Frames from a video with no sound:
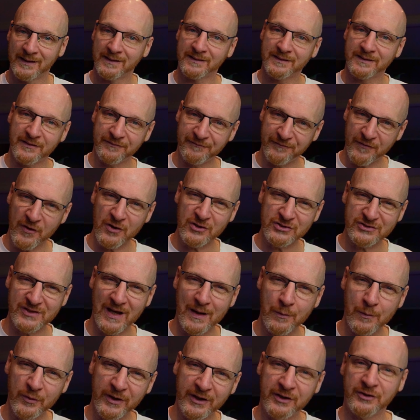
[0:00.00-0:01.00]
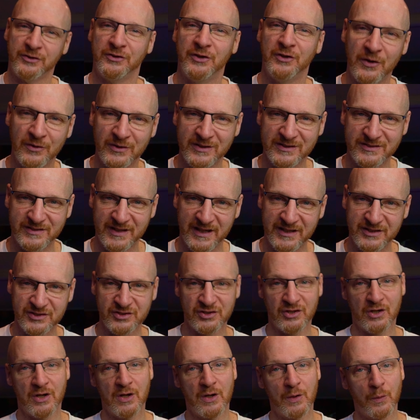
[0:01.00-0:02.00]
The first time we could notice this
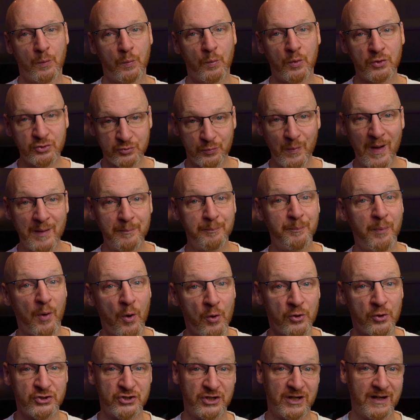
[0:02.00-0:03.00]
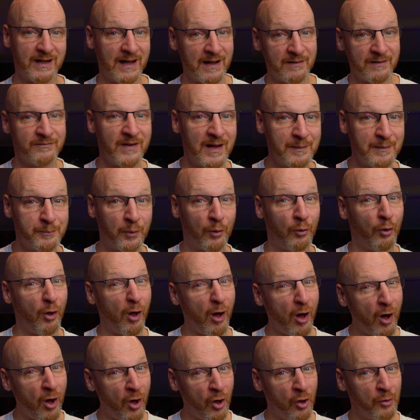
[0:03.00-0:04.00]
was when Porsche and Red Bull
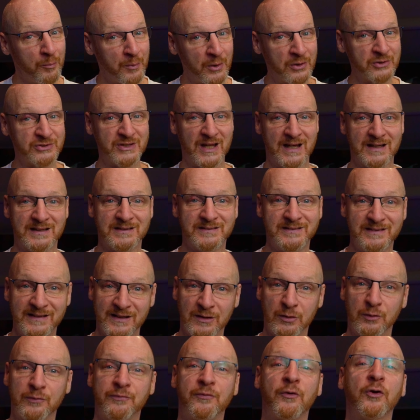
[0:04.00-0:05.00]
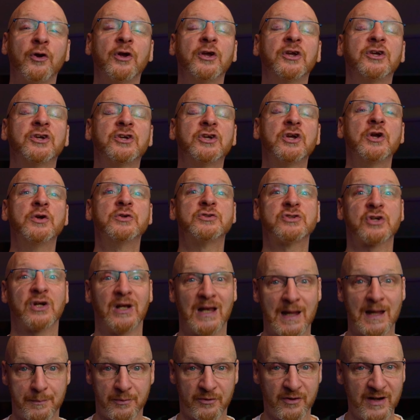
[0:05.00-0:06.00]
almost had a deal for a huge
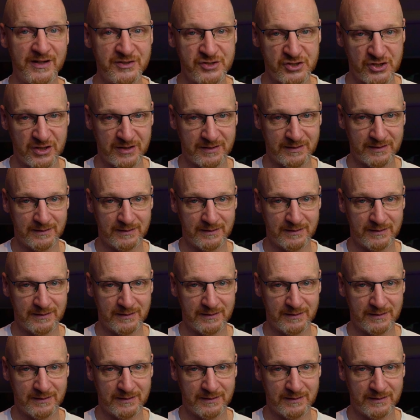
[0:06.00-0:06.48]
collaboration.